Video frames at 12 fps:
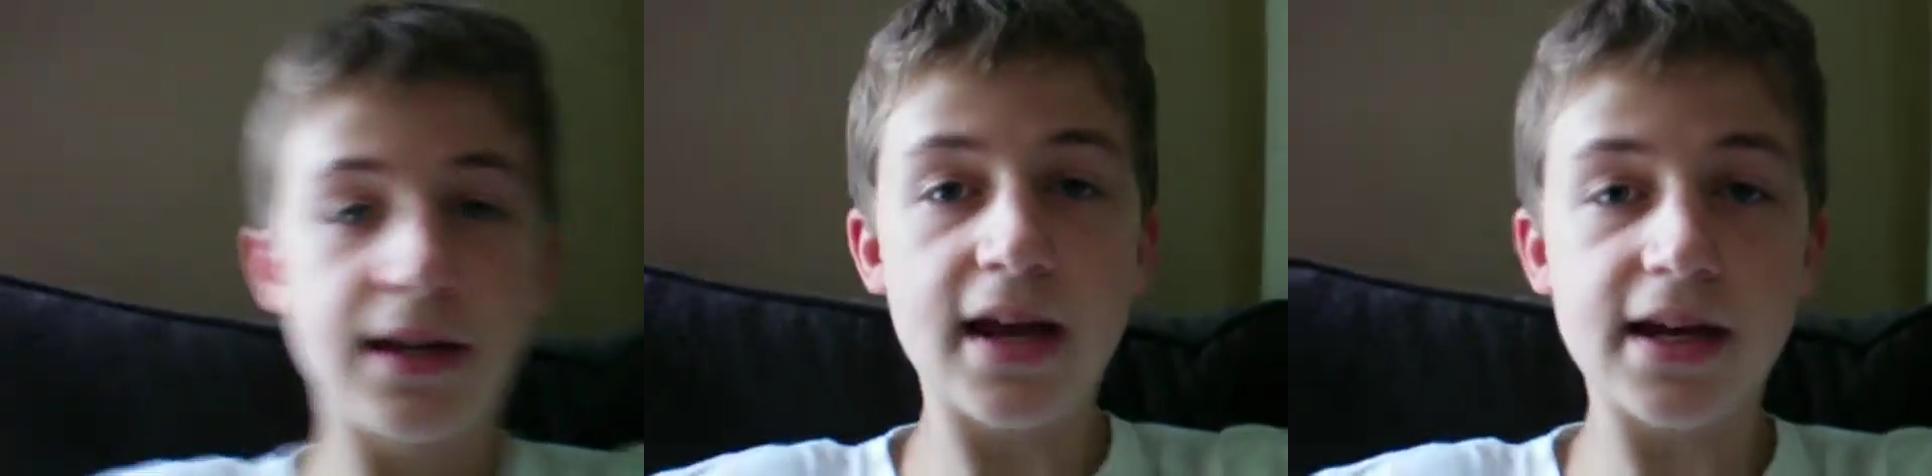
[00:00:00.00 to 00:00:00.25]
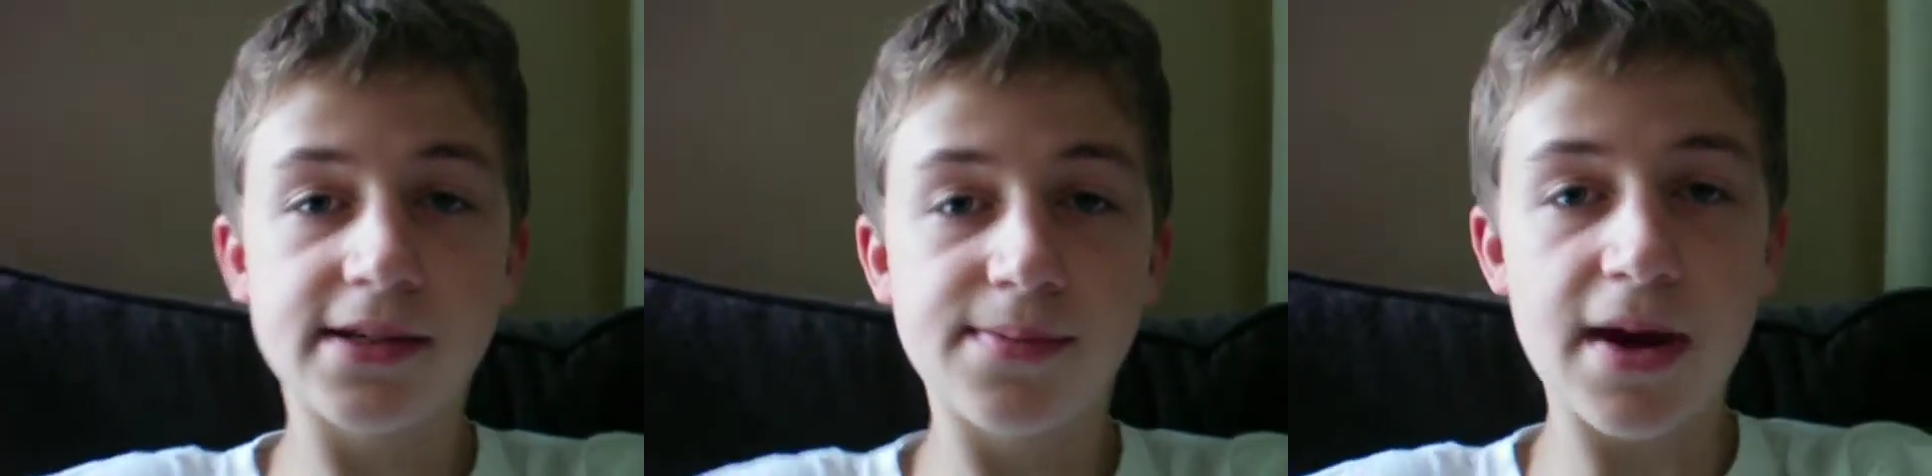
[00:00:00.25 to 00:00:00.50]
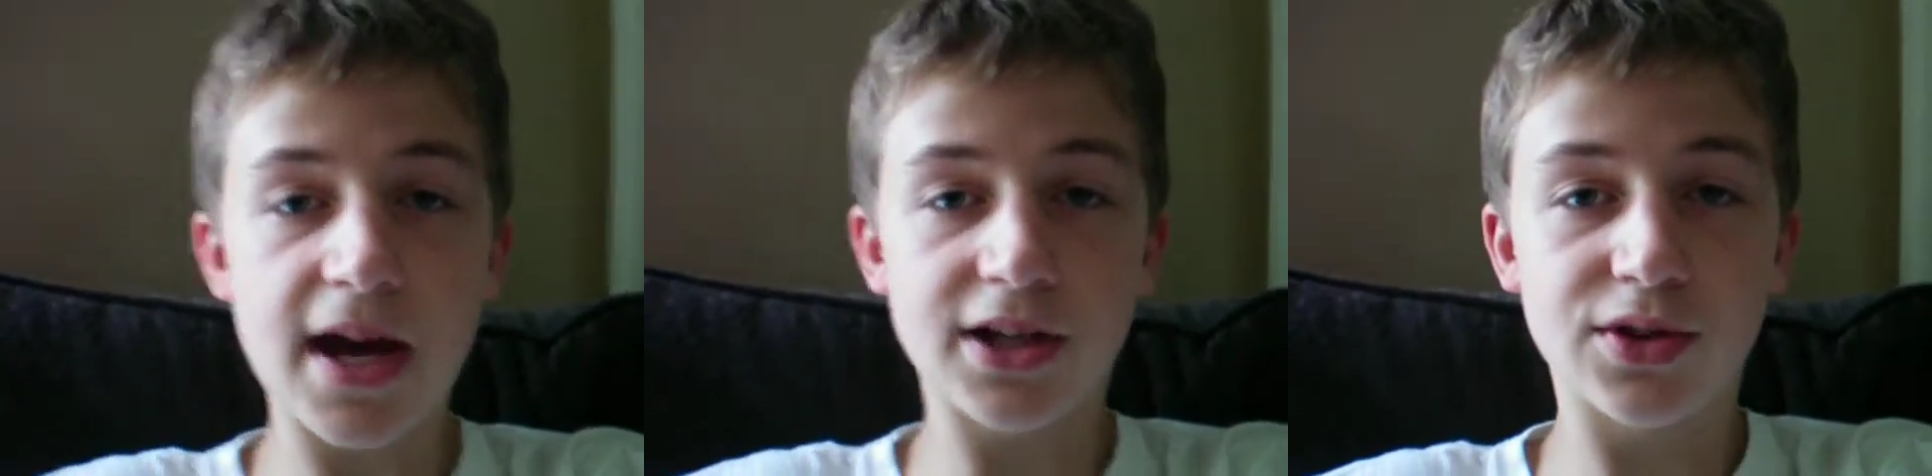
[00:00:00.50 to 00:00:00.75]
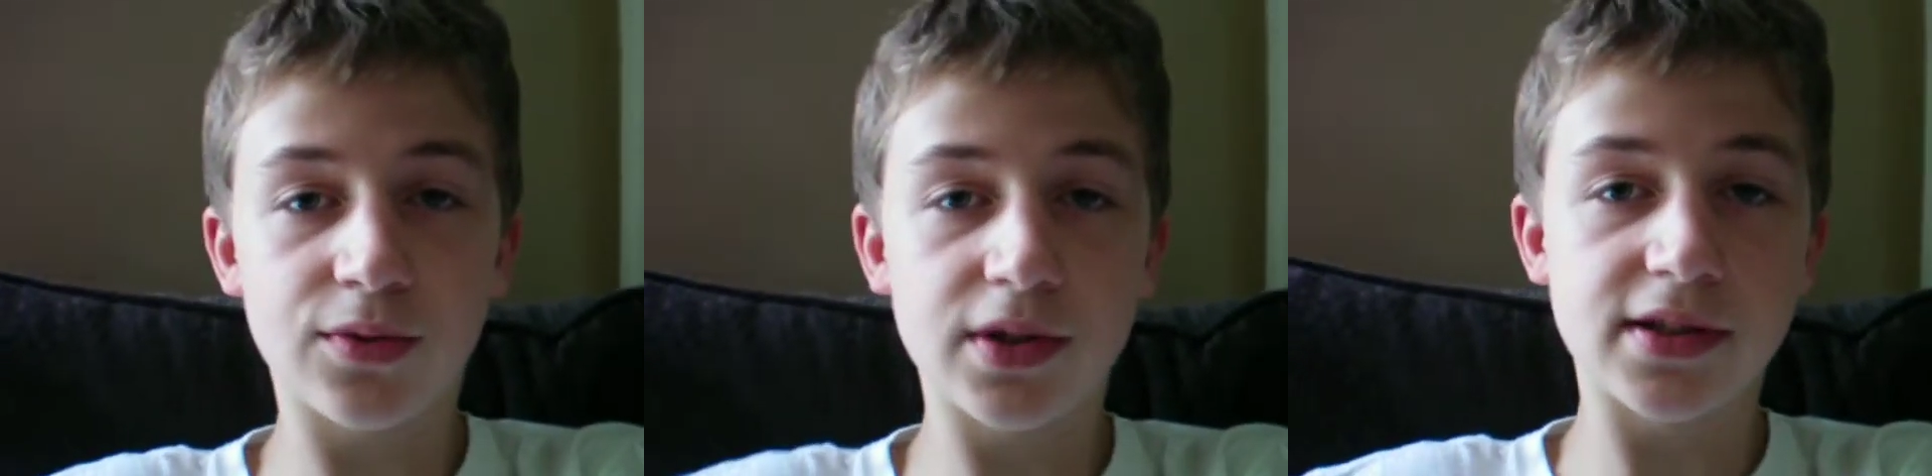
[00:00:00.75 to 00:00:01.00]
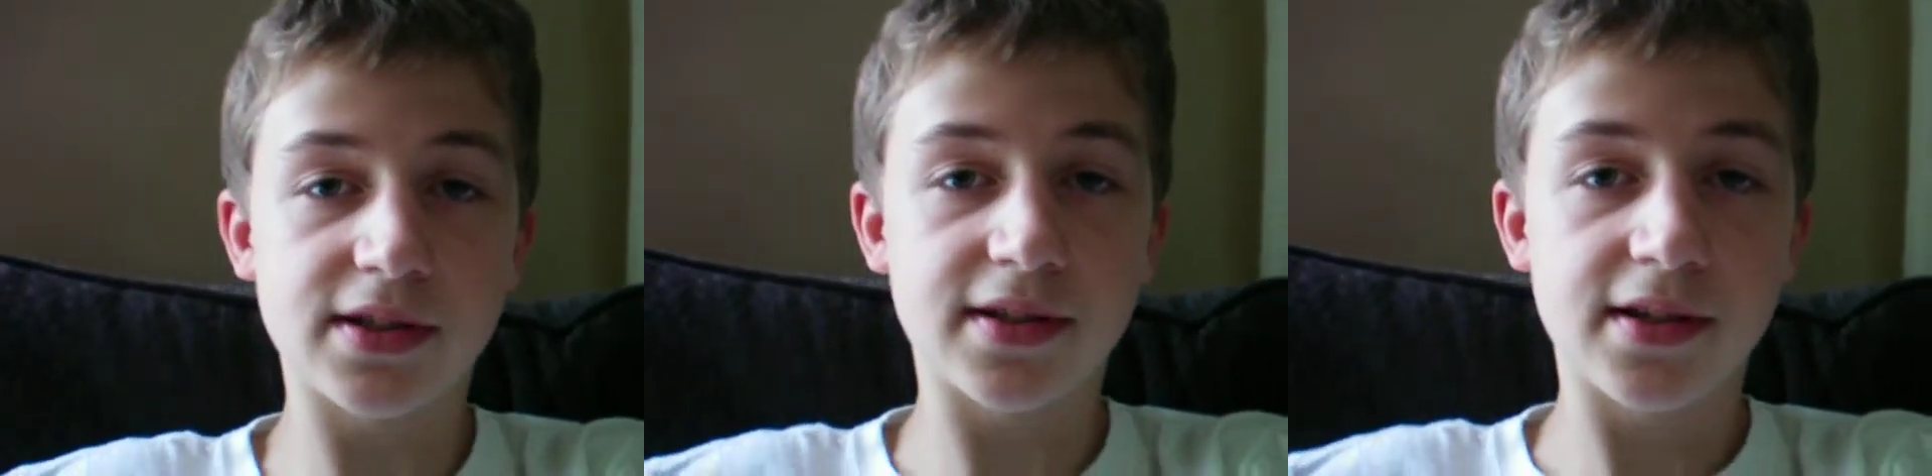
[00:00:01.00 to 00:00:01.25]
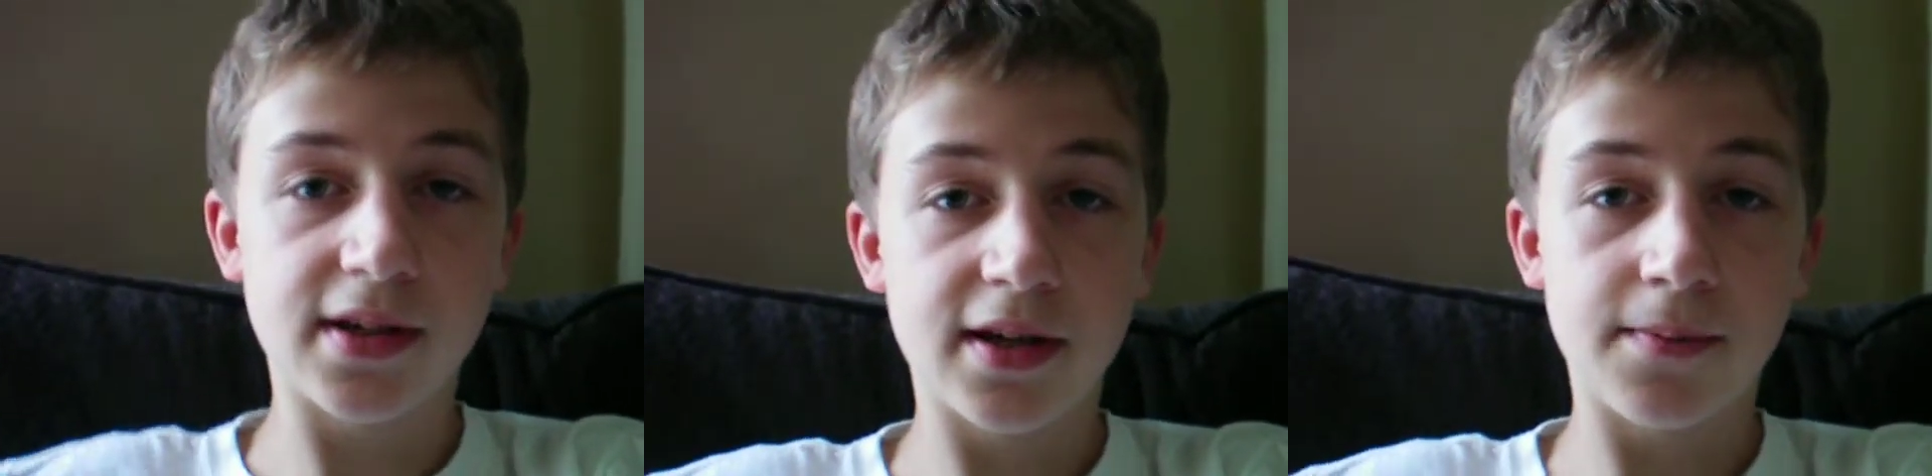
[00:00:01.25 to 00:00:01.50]
Next match was
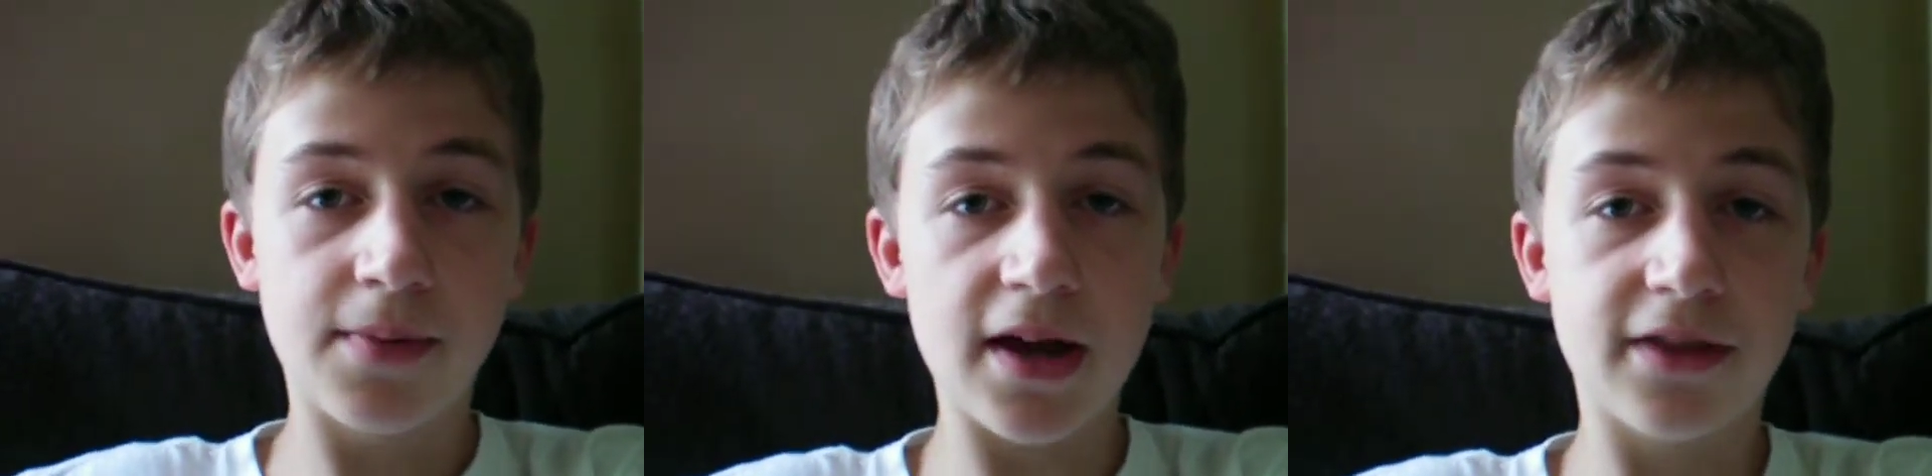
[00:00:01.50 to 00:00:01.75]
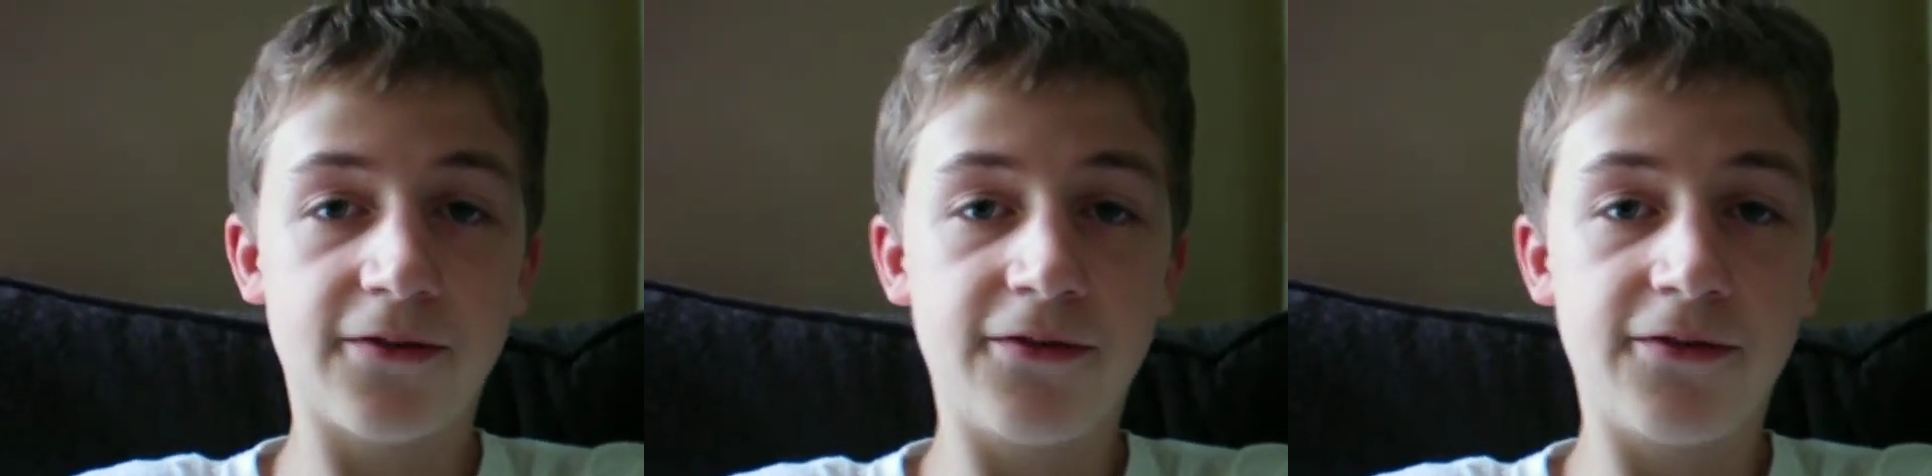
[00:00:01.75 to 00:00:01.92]
Beth